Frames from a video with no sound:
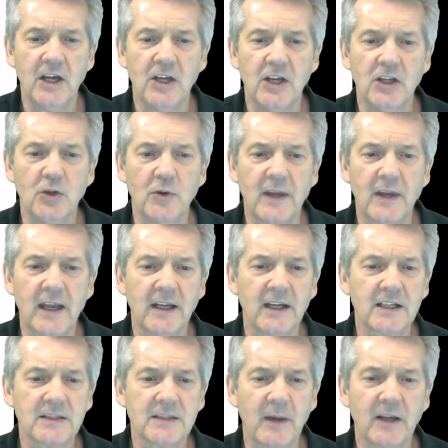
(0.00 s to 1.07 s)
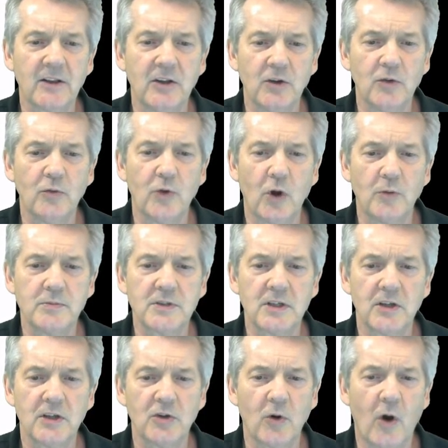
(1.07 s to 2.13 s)
you can expect the new ropes
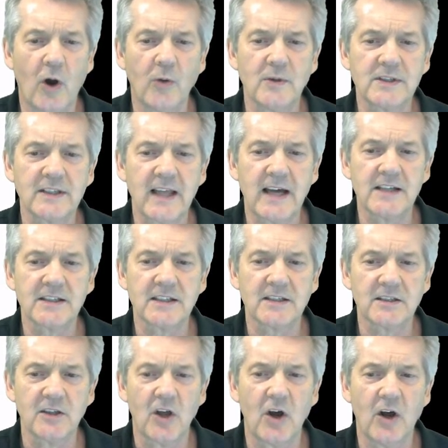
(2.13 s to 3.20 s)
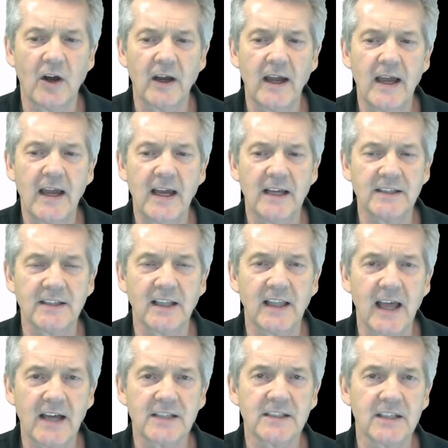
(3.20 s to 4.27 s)
to always last as long as the
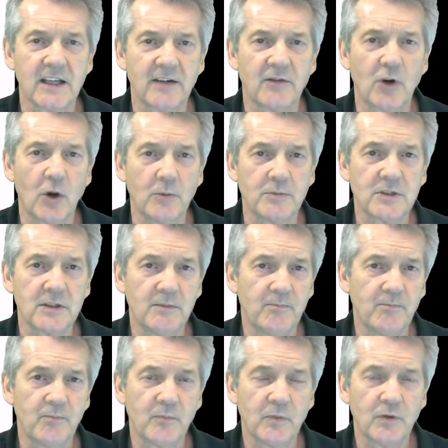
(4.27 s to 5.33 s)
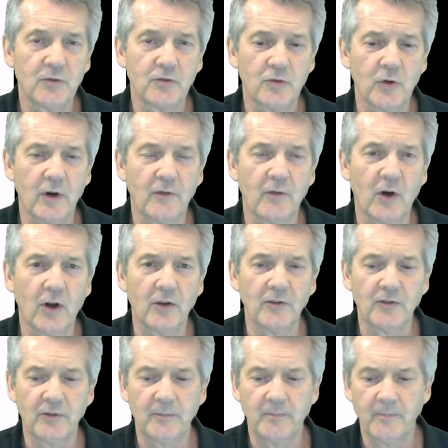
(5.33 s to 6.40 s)
last set of ropes, true or
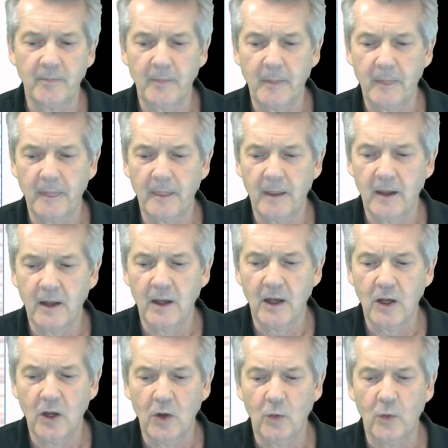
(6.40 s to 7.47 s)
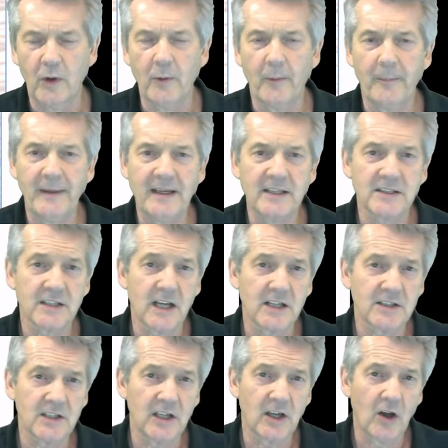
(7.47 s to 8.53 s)
false? We will be
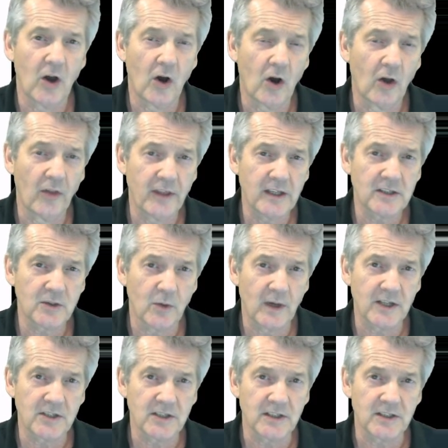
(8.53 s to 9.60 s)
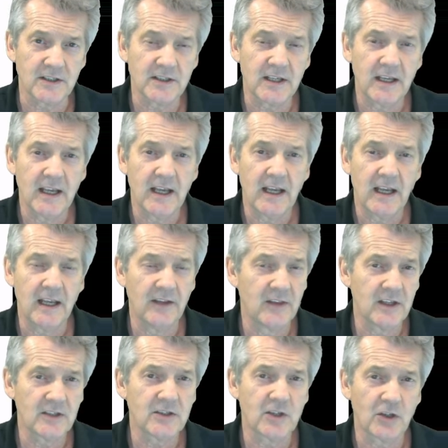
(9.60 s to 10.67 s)
discussing all these questions in
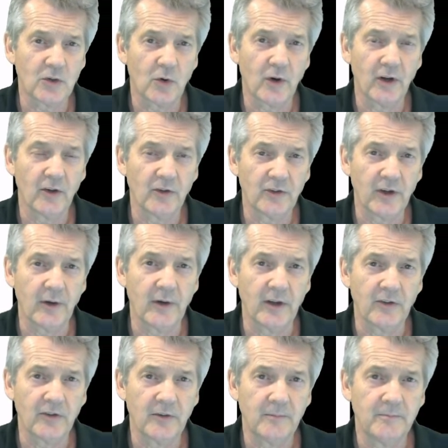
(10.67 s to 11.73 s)
this tutorial series.